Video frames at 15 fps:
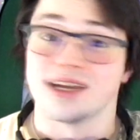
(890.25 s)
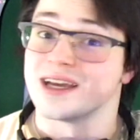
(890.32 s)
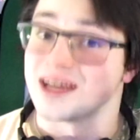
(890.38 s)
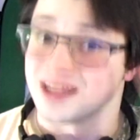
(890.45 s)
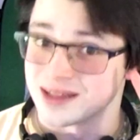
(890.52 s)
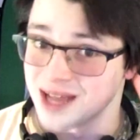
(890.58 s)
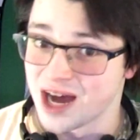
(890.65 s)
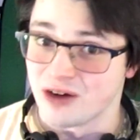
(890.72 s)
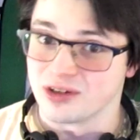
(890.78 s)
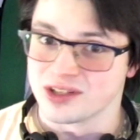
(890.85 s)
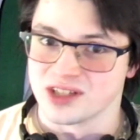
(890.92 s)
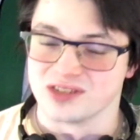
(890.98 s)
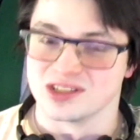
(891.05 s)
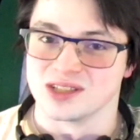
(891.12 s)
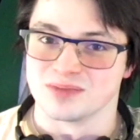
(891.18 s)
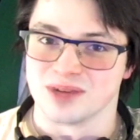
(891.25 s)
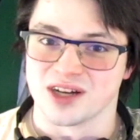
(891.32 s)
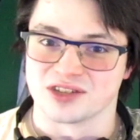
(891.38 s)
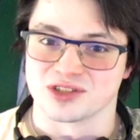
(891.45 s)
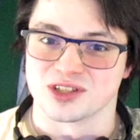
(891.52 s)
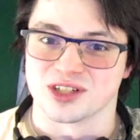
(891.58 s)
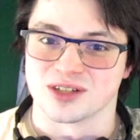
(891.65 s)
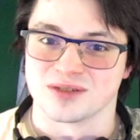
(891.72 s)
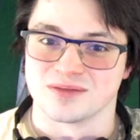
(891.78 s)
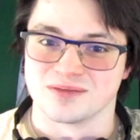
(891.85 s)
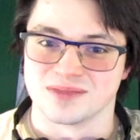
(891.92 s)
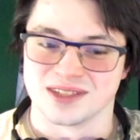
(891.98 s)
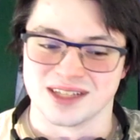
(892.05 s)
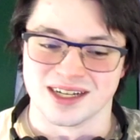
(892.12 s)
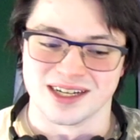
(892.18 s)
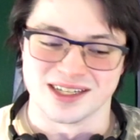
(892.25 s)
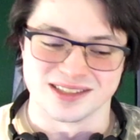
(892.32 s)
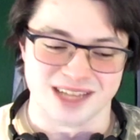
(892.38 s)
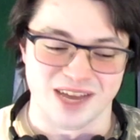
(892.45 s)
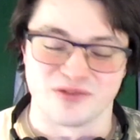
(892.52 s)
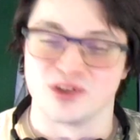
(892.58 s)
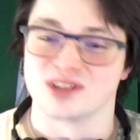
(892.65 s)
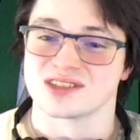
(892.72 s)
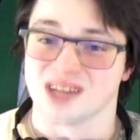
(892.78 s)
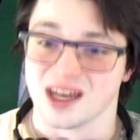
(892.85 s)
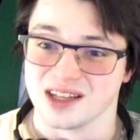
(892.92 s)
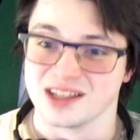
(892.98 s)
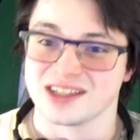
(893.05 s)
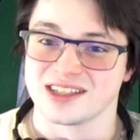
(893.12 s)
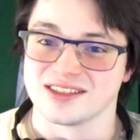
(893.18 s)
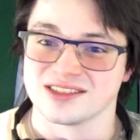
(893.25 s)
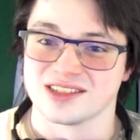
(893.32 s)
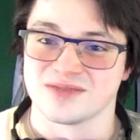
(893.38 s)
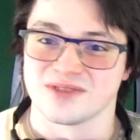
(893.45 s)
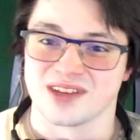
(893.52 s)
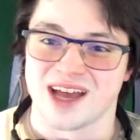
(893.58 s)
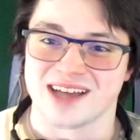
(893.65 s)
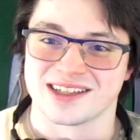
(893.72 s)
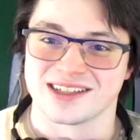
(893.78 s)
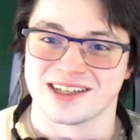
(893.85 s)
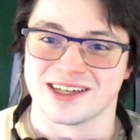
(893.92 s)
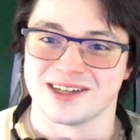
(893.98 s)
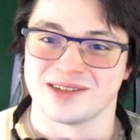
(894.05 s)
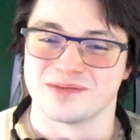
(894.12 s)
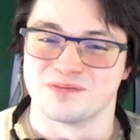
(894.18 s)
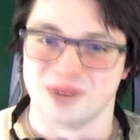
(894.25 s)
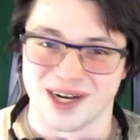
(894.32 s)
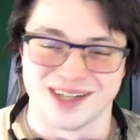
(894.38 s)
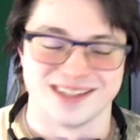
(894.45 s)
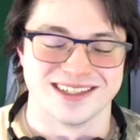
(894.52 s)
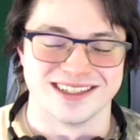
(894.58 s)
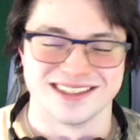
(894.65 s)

and now a guilty pleasure, because I feel slightly guilty for liking it, but